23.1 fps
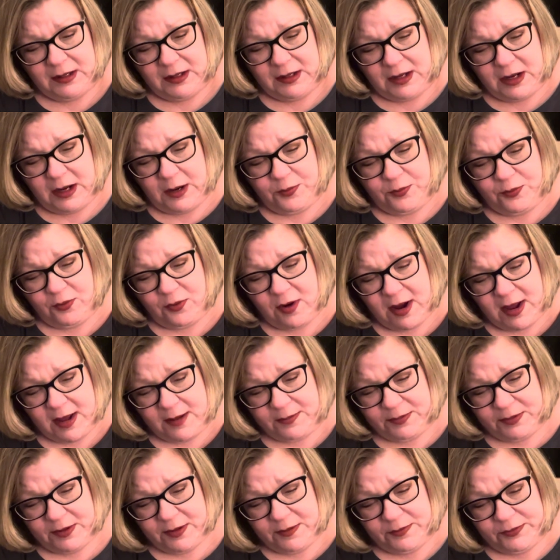a
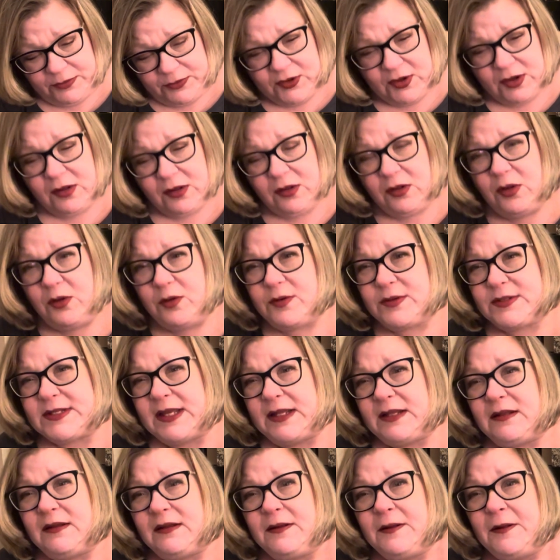problem to close
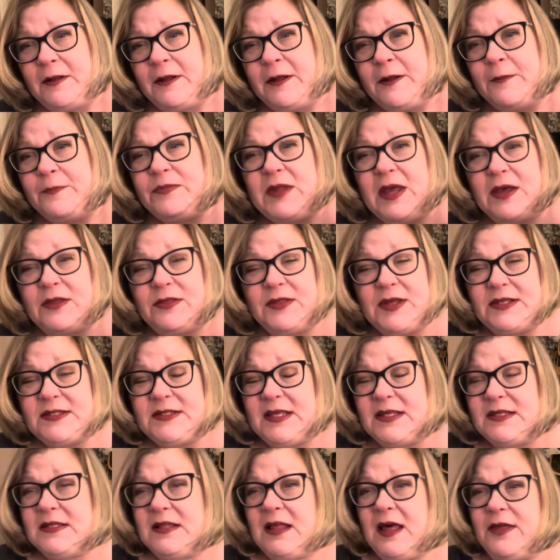it. Now, this
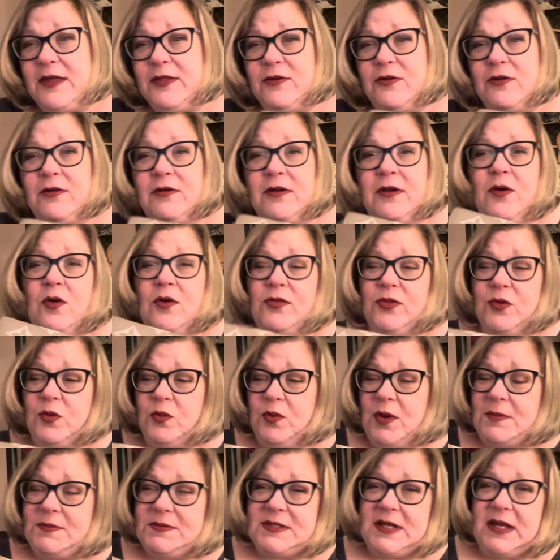is leather. The
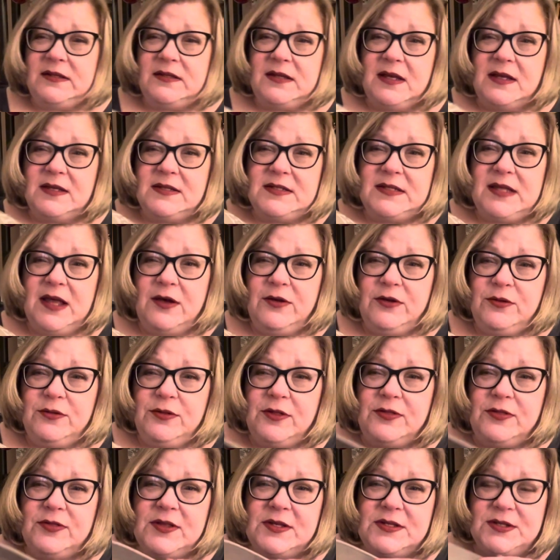website does tell you
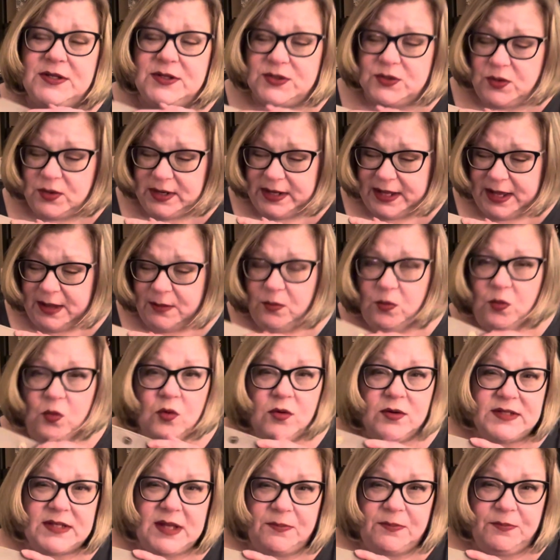that this is going to get more
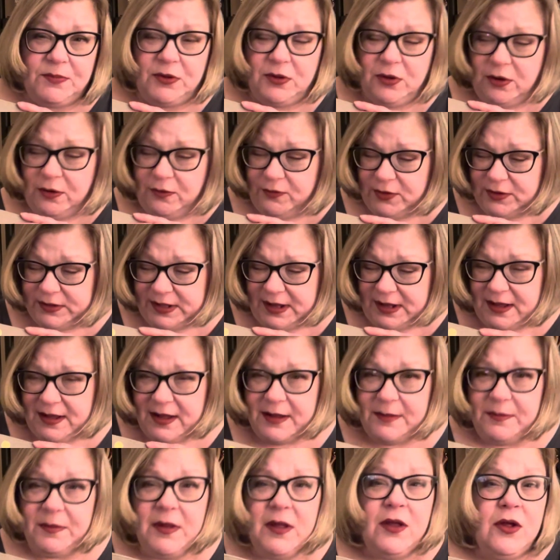supple over
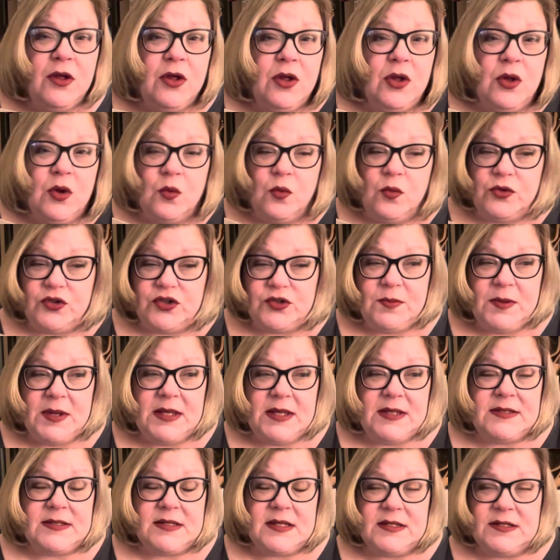time, which
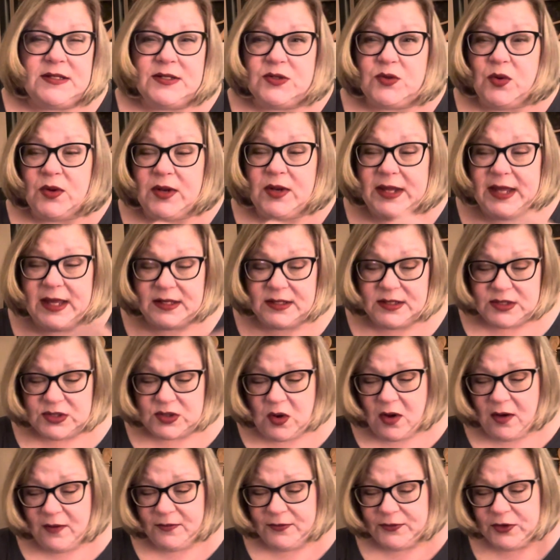means this is going to get
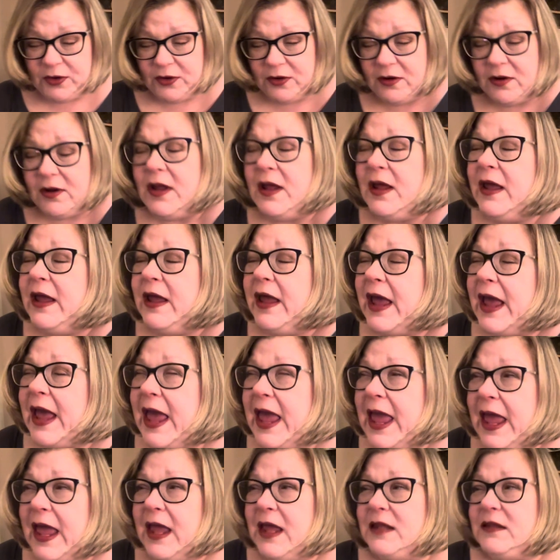softer,
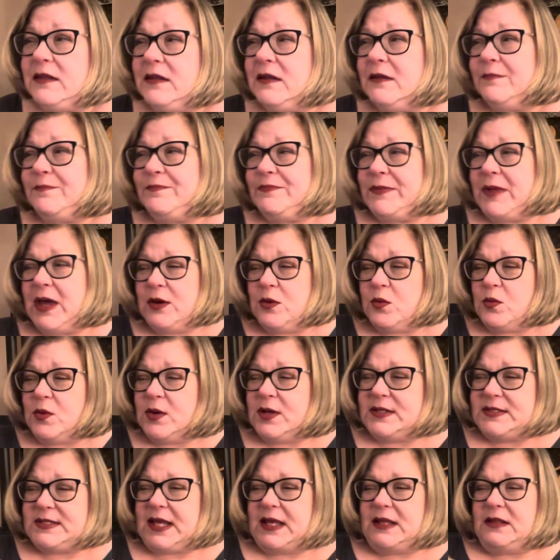and I don't want
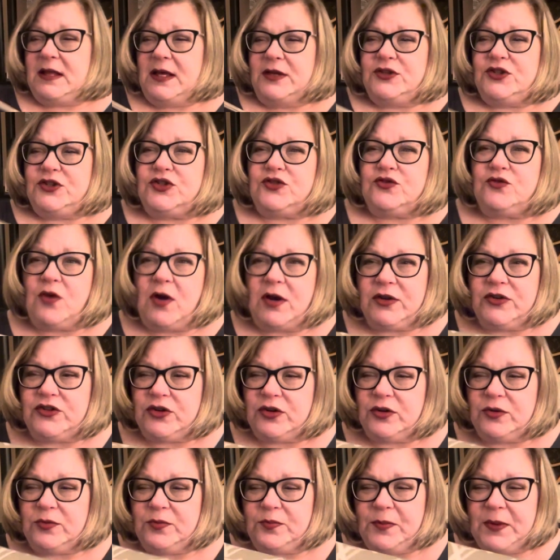to say less
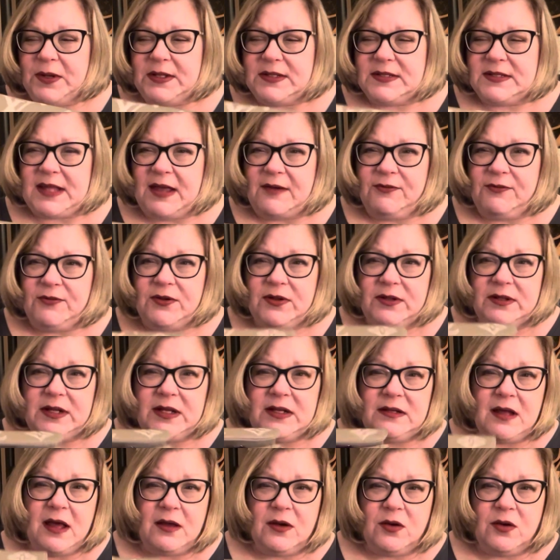structured, but it's definitely
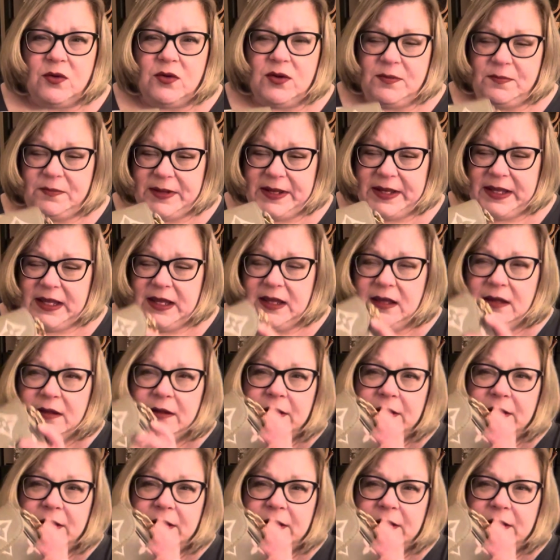not going to be